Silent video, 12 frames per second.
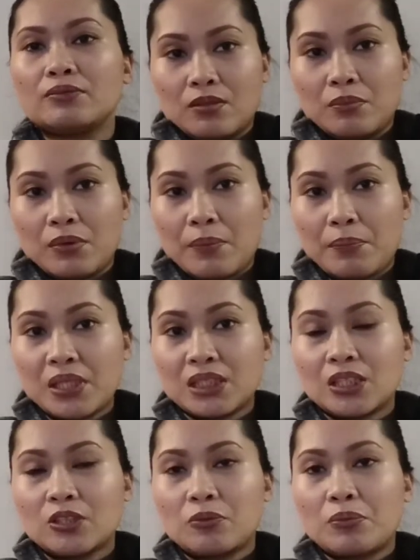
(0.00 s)
The
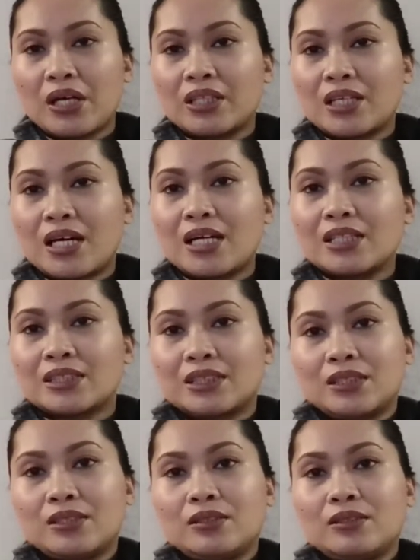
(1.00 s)
ambassador might ask,